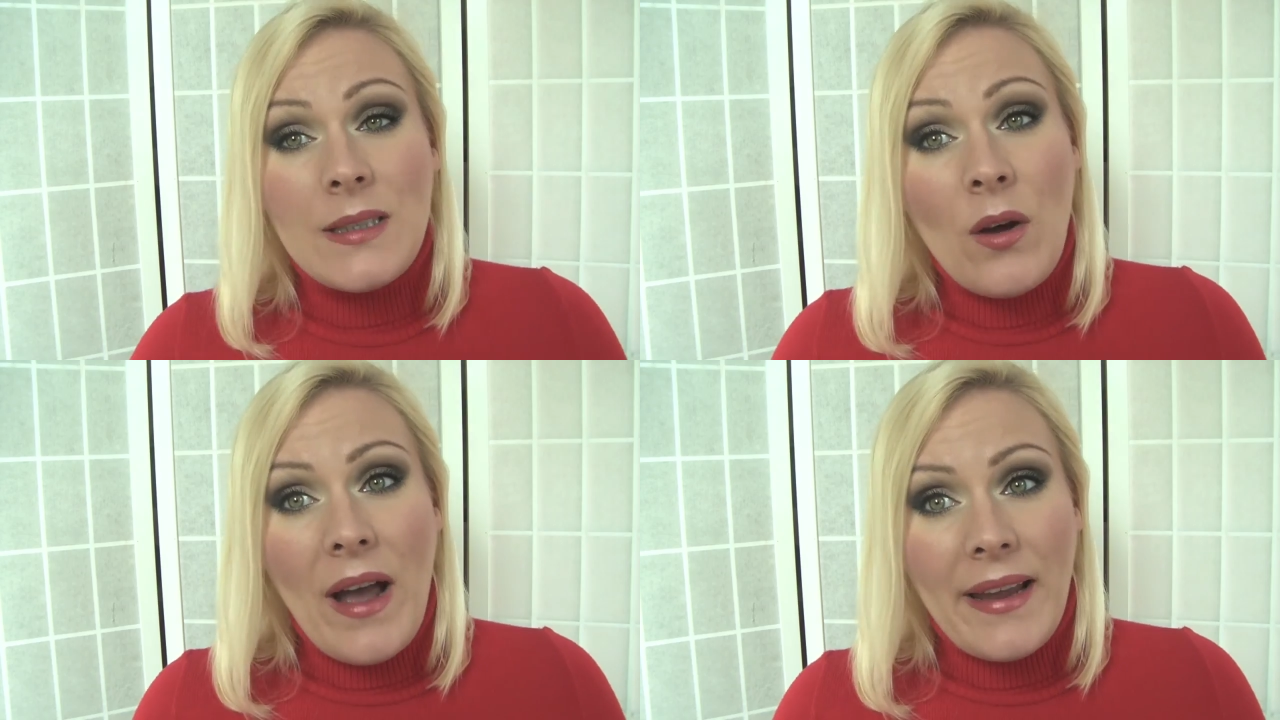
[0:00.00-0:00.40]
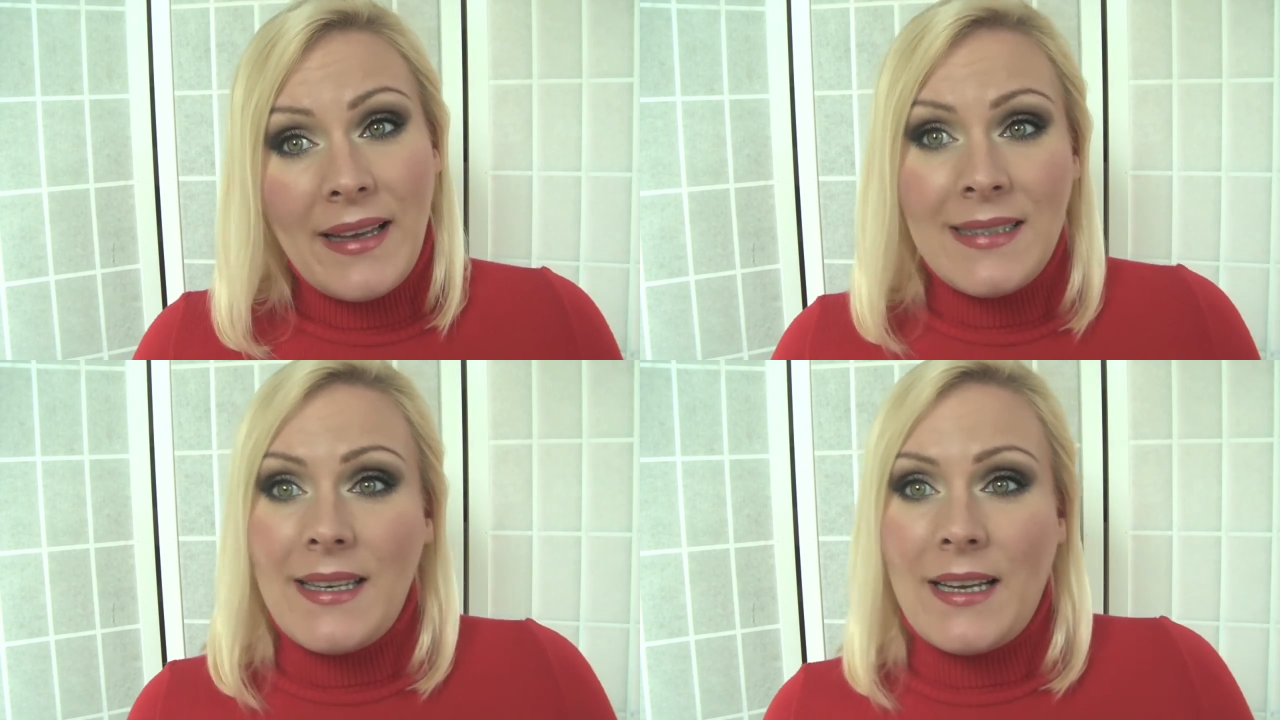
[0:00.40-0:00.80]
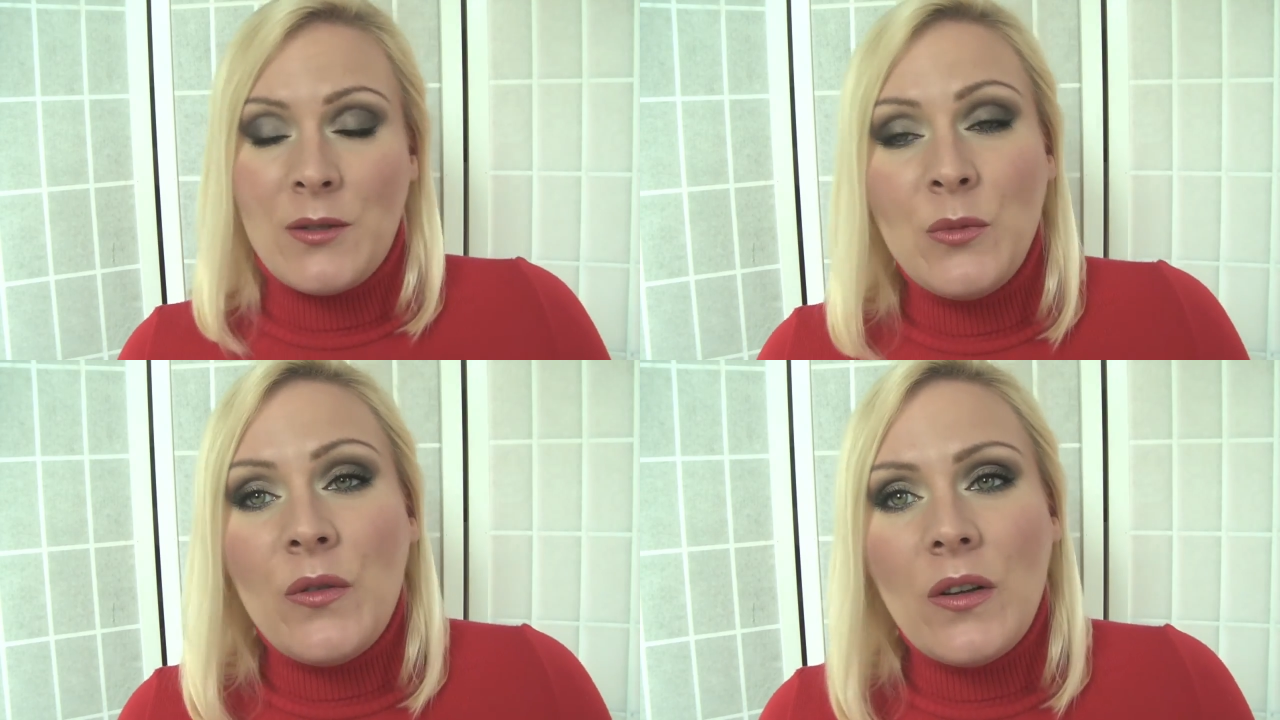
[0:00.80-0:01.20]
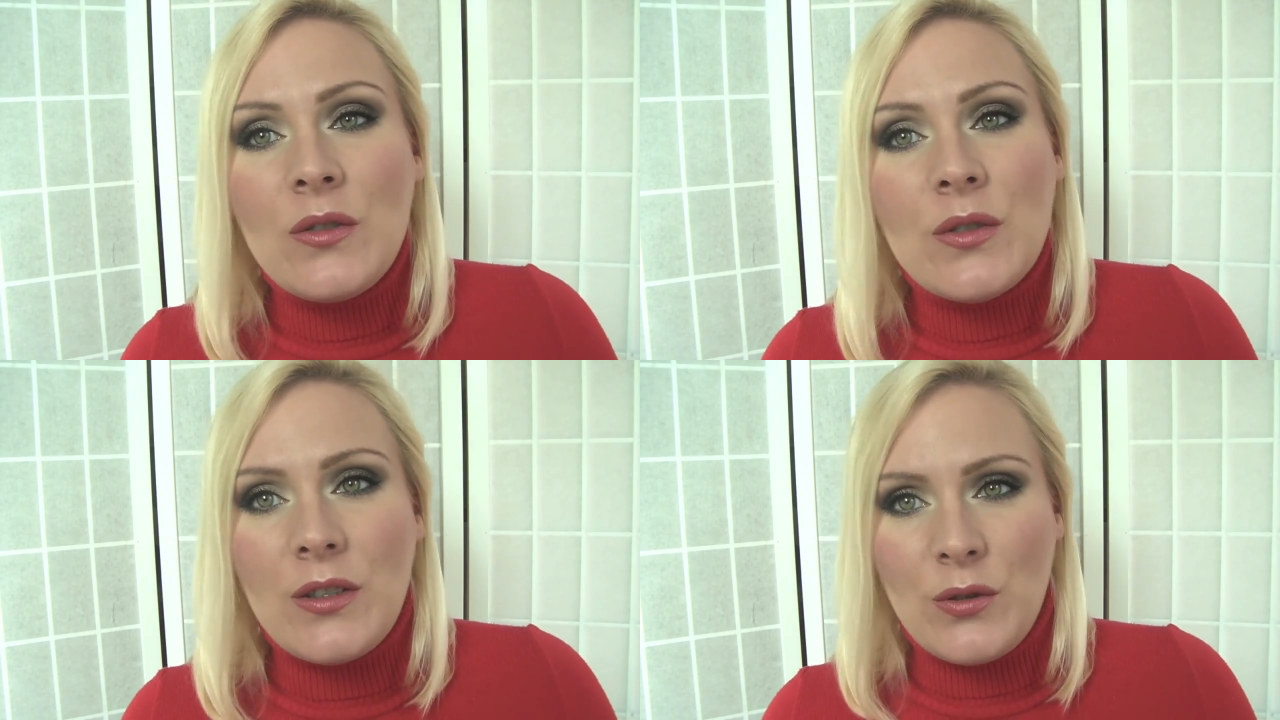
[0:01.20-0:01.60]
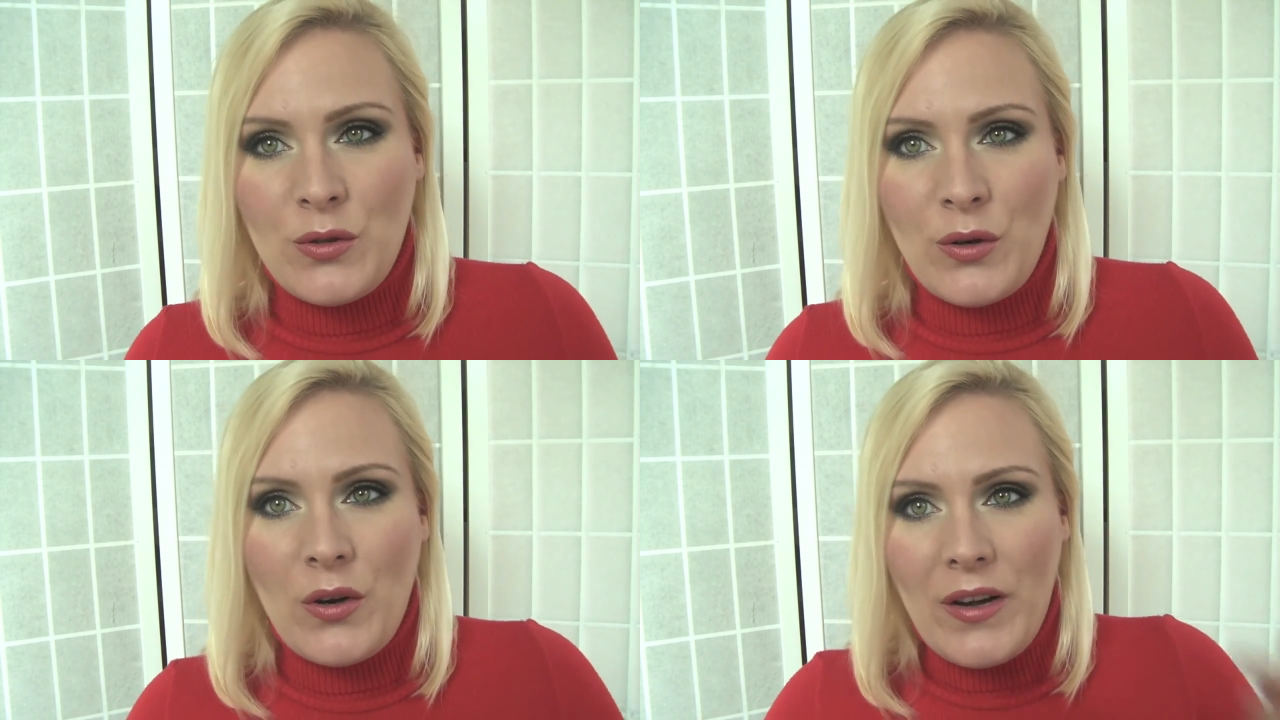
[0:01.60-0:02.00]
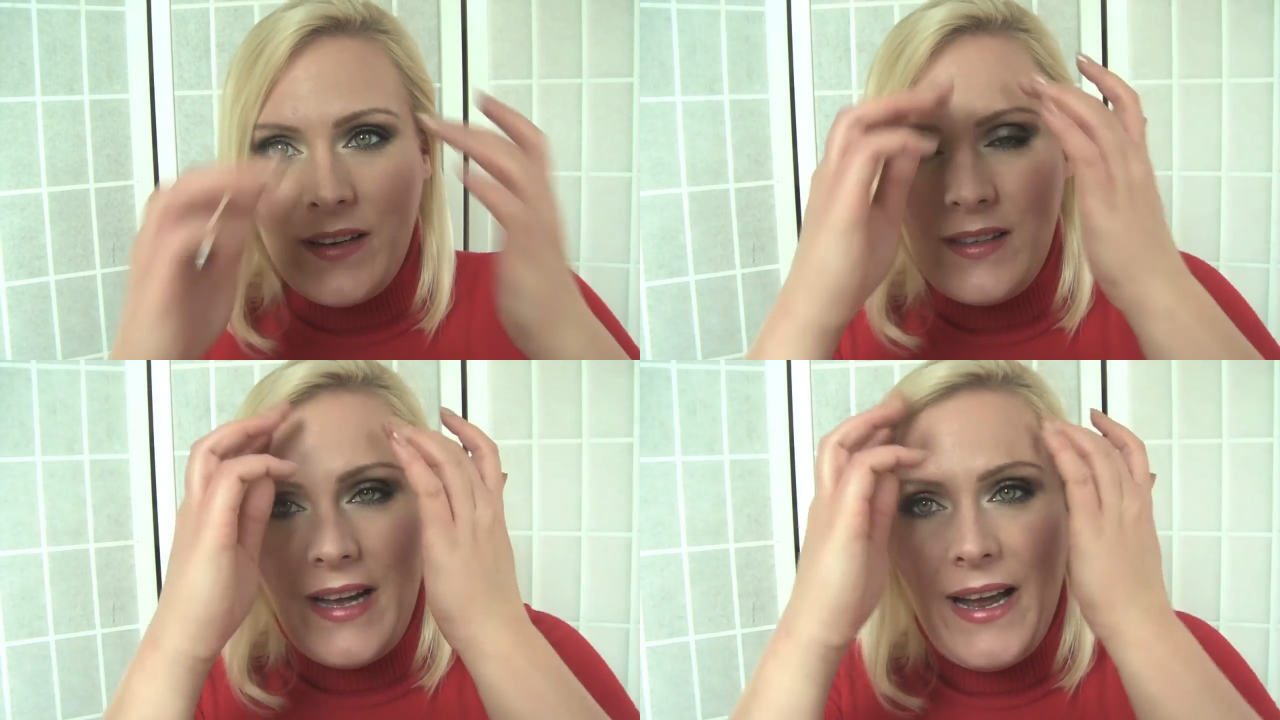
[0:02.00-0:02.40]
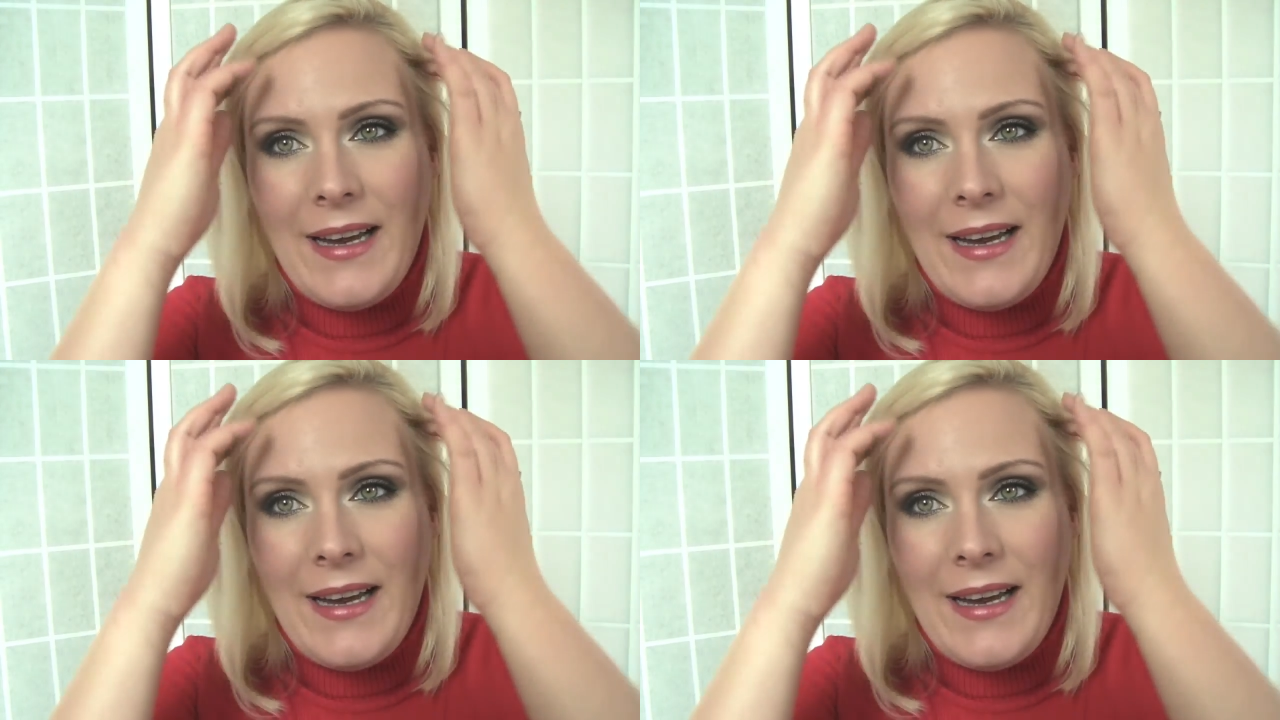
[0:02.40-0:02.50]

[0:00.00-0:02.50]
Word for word: So I guess let's move on to the tutorial